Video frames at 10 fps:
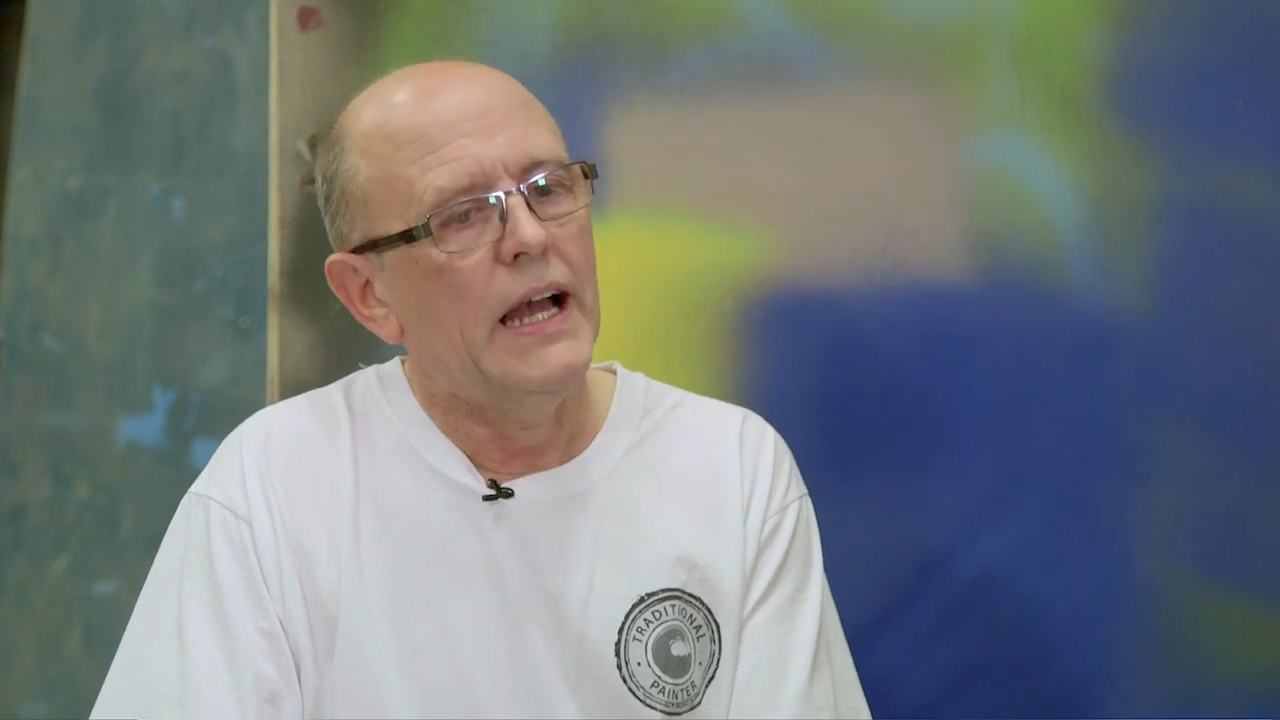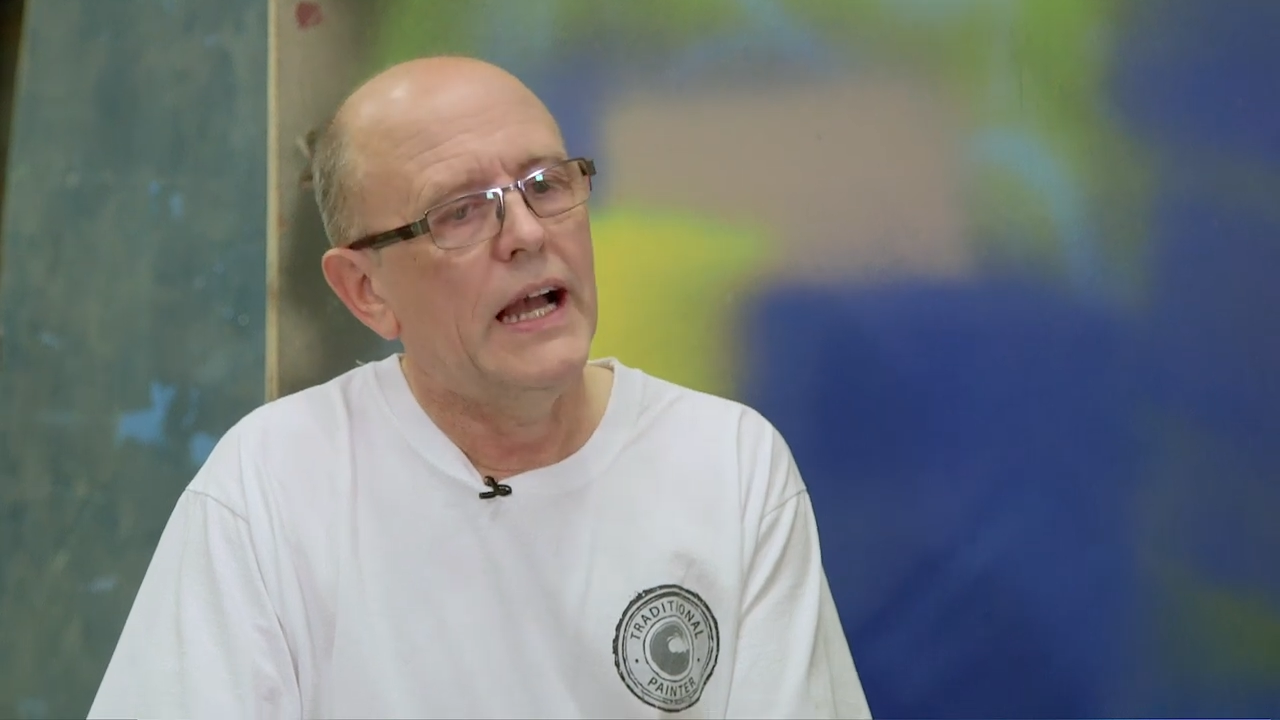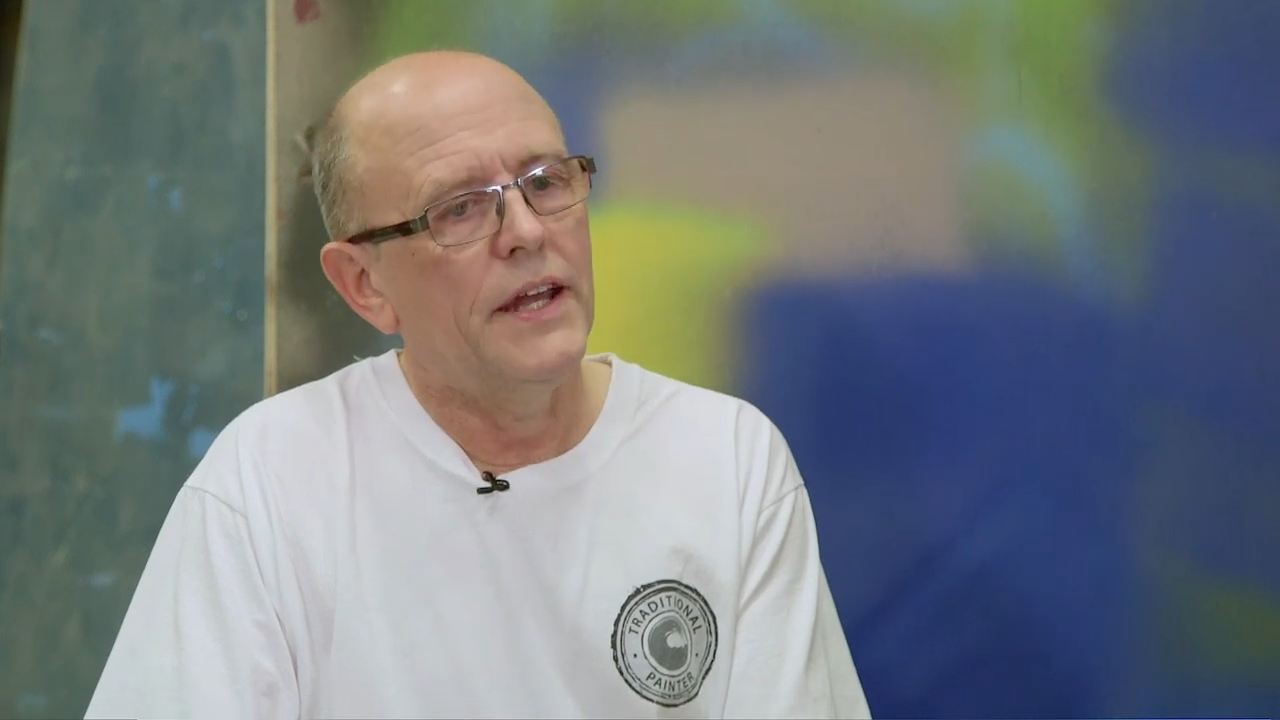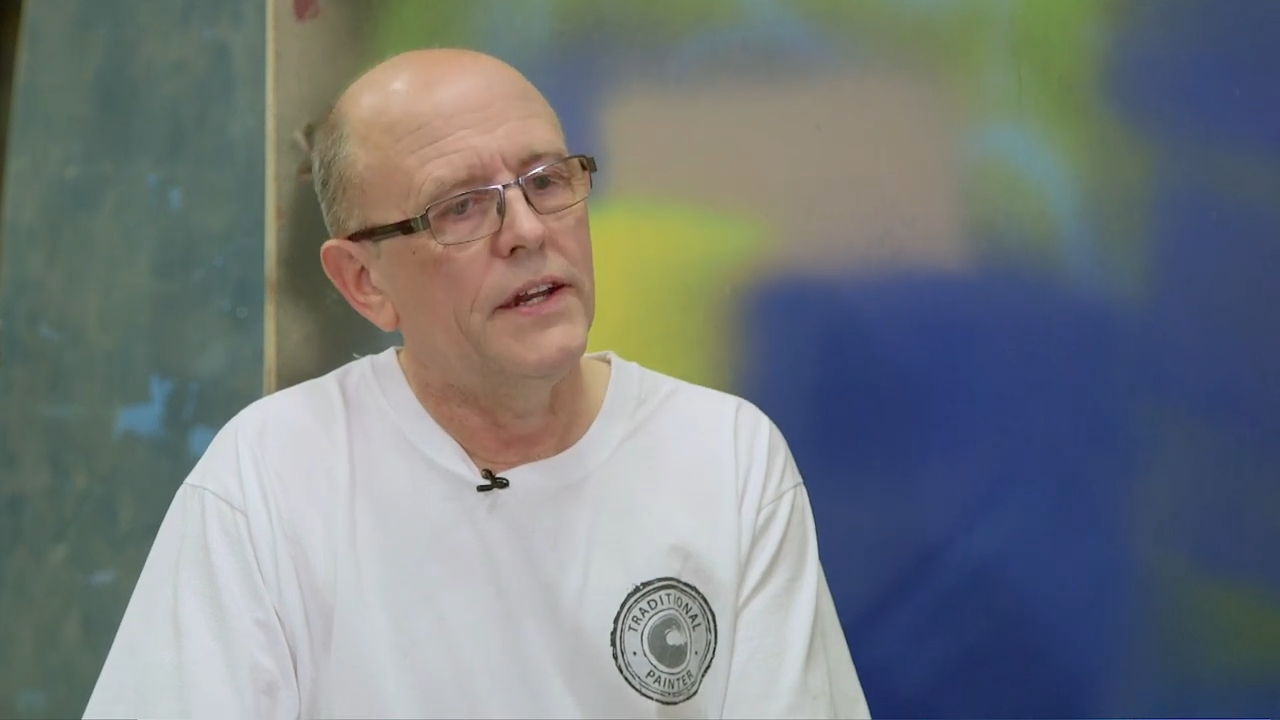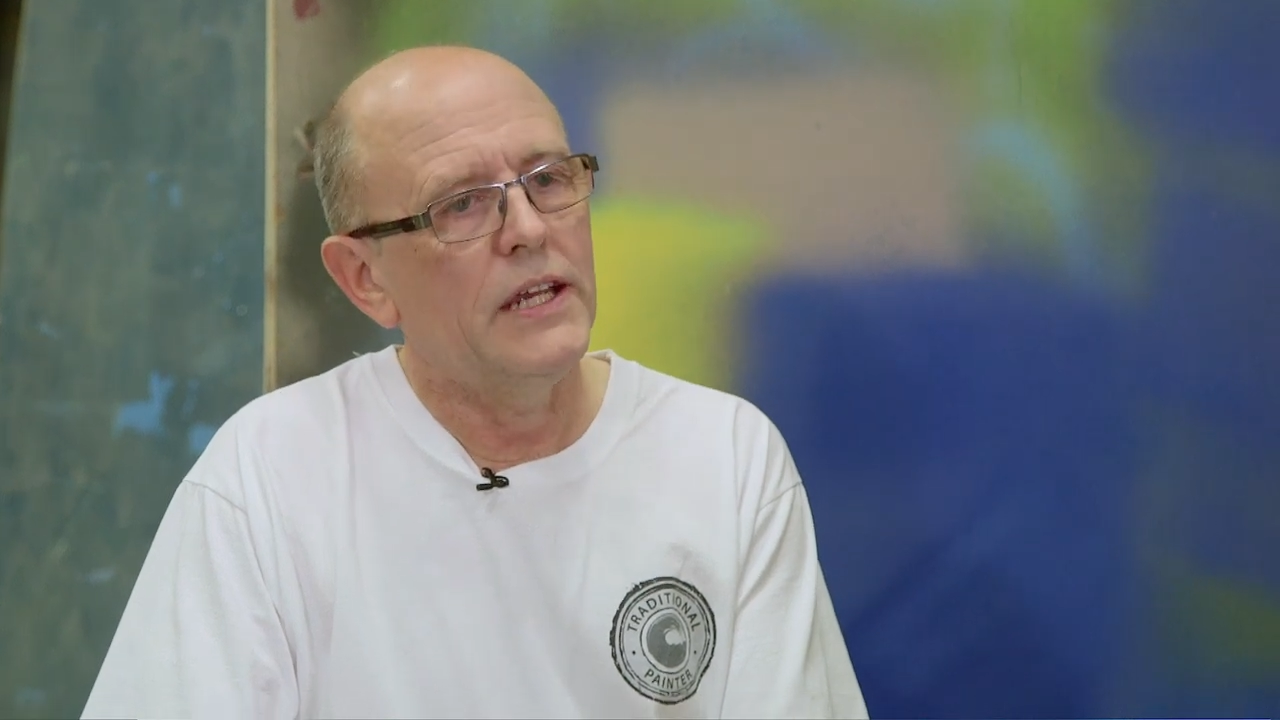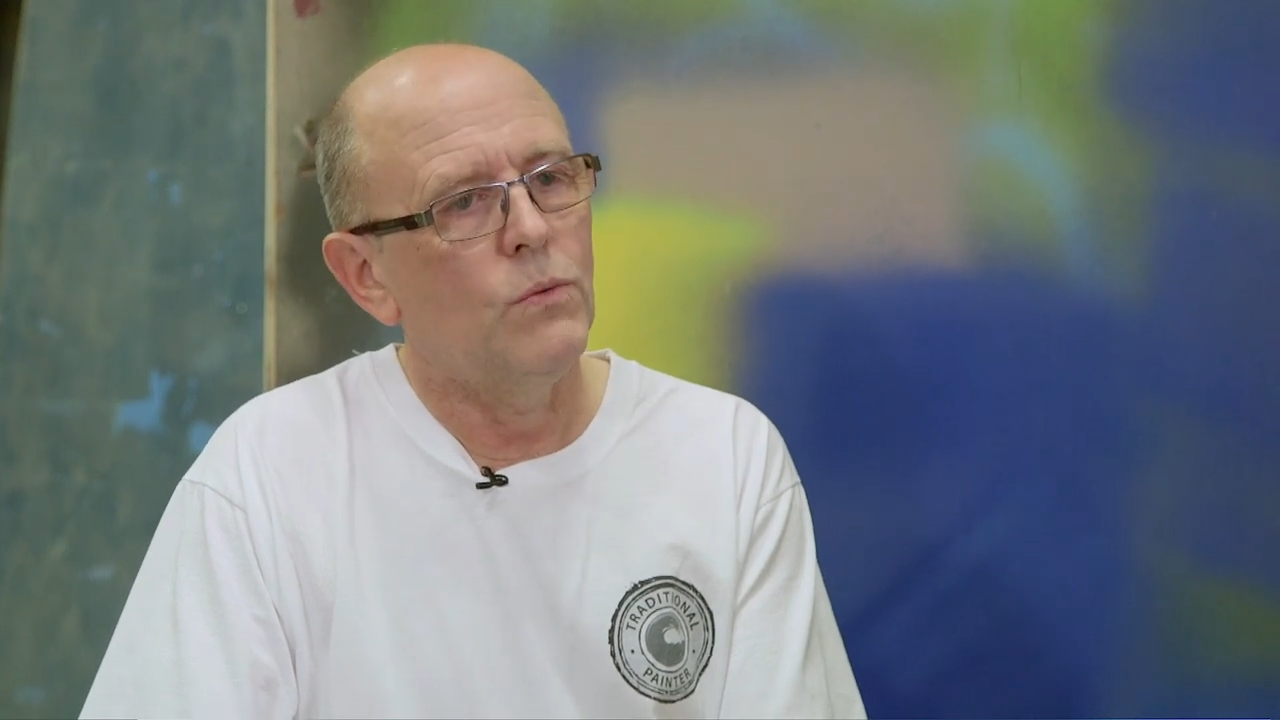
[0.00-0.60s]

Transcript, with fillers: and he